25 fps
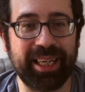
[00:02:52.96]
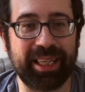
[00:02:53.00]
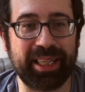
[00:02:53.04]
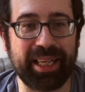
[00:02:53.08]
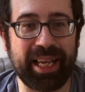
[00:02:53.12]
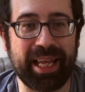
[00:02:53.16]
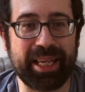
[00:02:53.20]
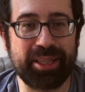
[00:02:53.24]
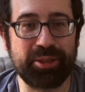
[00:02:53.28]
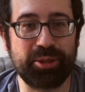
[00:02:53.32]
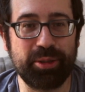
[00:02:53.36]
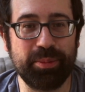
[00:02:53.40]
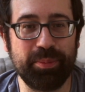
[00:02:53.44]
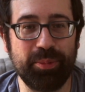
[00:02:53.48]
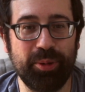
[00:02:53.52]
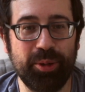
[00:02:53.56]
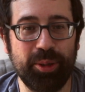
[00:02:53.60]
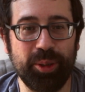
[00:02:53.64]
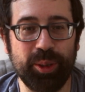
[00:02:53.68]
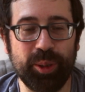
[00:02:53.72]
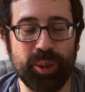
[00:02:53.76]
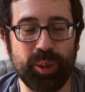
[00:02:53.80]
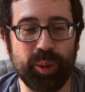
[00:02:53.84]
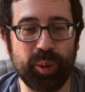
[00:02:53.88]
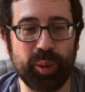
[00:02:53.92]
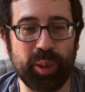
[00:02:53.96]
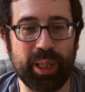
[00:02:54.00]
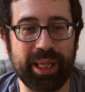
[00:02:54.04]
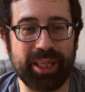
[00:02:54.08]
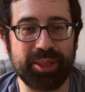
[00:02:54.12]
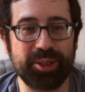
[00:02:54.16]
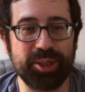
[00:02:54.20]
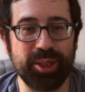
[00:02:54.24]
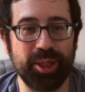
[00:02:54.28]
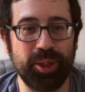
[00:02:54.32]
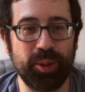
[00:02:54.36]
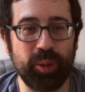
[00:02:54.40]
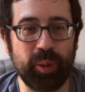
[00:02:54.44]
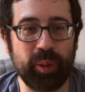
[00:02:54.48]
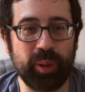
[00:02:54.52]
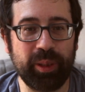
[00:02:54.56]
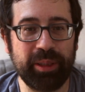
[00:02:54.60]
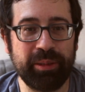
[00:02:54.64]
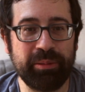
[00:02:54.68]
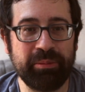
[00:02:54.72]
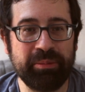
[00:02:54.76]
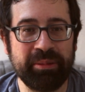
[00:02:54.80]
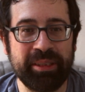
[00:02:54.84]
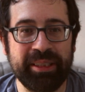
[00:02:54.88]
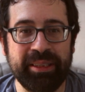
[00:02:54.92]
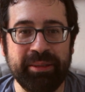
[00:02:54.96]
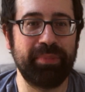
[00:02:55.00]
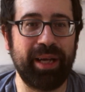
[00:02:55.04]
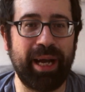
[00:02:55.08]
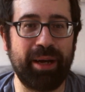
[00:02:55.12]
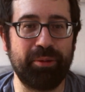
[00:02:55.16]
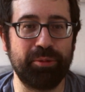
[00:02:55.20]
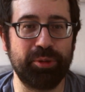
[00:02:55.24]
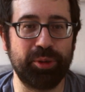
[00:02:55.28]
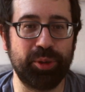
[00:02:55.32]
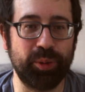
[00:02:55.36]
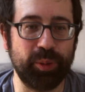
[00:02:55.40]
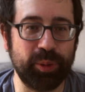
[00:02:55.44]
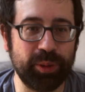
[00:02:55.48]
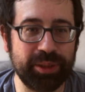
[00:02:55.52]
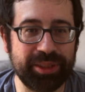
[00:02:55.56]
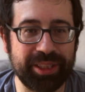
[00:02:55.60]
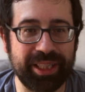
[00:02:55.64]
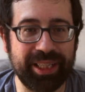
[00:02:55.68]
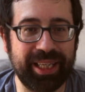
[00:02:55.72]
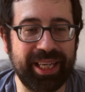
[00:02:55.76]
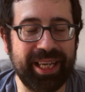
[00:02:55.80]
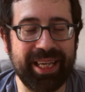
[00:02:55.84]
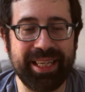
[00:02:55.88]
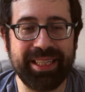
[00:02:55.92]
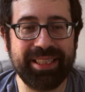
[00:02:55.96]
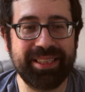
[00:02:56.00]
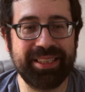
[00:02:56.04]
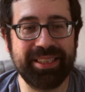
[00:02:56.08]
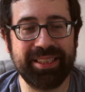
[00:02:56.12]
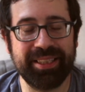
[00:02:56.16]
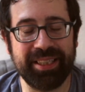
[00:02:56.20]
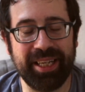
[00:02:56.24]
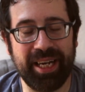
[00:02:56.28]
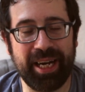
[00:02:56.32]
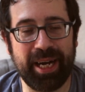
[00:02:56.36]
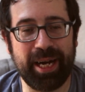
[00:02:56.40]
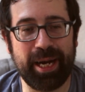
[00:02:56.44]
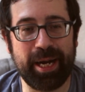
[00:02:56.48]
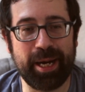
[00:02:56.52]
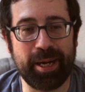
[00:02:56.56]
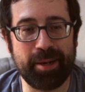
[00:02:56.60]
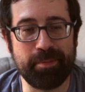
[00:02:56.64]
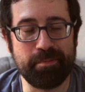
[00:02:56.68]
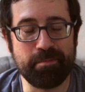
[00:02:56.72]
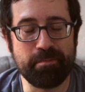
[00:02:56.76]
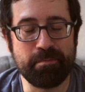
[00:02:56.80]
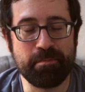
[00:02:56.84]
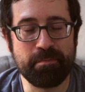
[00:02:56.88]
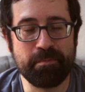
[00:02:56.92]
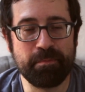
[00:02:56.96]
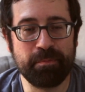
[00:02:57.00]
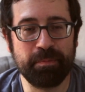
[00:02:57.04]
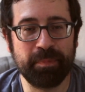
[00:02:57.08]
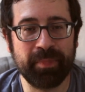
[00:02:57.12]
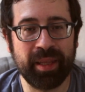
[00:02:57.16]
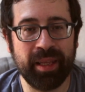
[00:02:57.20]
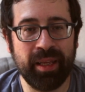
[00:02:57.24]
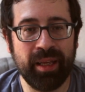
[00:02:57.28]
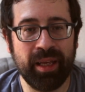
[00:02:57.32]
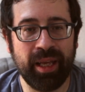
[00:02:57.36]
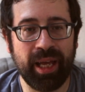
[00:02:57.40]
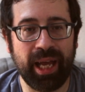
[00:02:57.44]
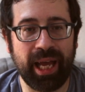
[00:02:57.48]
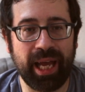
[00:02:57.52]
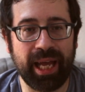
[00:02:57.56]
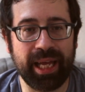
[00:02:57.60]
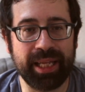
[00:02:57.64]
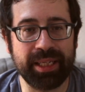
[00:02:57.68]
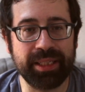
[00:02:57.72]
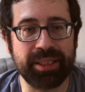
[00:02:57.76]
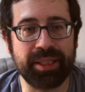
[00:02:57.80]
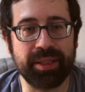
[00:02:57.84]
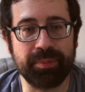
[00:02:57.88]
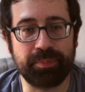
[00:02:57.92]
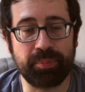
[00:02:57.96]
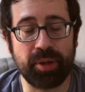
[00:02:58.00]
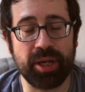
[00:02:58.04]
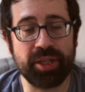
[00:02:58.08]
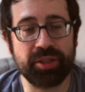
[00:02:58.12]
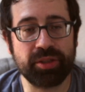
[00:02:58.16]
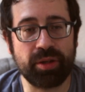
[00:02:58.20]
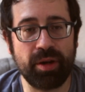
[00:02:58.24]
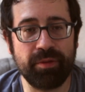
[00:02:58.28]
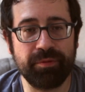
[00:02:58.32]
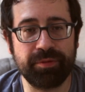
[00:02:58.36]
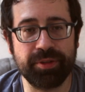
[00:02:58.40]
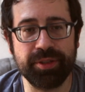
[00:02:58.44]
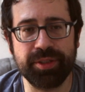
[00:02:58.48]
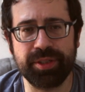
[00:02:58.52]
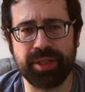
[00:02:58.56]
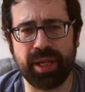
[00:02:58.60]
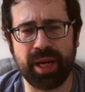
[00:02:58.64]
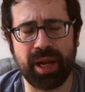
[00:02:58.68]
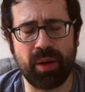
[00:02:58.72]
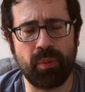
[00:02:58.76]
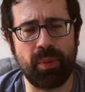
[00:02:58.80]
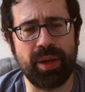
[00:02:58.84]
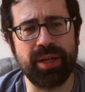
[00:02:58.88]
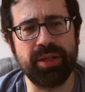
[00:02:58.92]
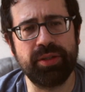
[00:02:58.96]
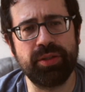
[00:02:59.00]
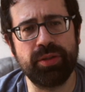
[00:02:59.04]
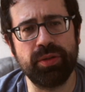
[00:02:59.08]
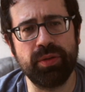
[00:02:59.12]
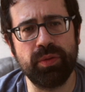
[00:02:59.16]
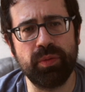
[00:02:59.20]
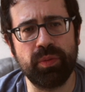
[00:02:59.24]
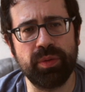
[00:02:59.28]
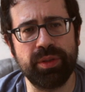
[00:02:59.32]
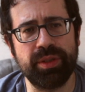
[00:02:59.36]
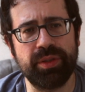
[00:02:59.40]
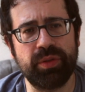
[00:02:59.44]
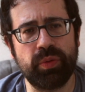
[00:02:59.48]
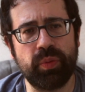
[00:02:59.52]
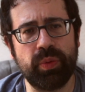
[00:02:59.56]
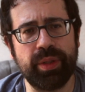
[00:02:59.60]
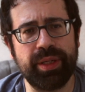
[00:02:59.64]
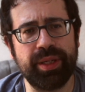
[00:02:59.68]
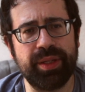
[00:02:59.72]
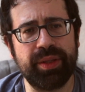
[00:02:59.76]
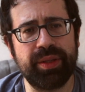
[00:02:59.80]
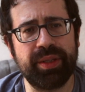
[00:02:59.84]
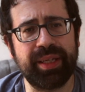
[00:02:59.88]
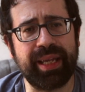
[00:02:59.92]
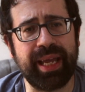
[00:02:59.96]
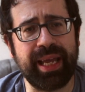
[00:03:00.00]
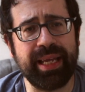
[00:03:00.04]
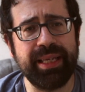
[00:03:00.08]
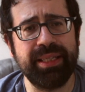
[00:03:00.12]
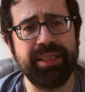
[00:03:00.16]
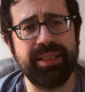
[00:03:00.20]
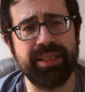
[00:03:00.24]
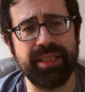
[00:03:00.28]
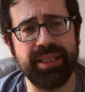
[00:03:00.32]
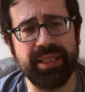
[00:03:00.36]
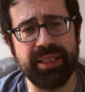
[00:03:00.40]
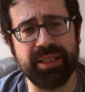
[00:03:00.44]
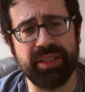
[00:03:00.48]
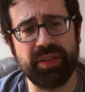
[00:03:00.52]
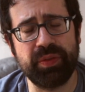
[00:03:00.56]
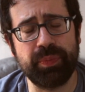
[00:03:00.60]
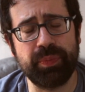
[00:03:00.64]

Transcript: classroom or lecture hall. Outdoors, I guess. And the press conference that I went to was with Casey